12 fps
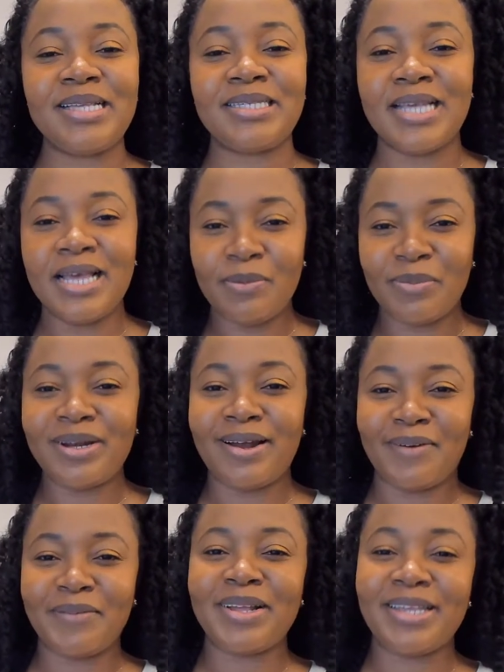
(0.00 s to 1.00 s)
but not
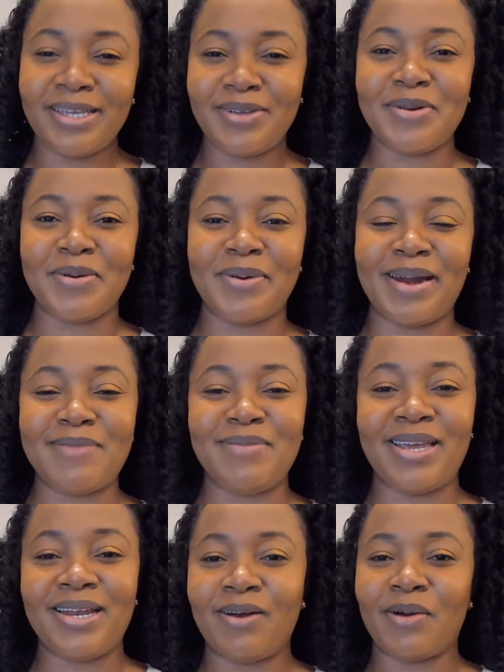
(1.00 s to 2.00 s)
really, you know what I mean, or
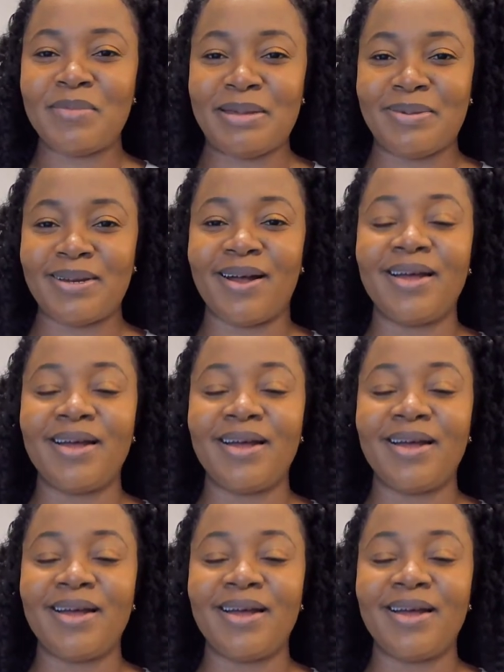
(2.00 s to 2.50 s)
maybe not.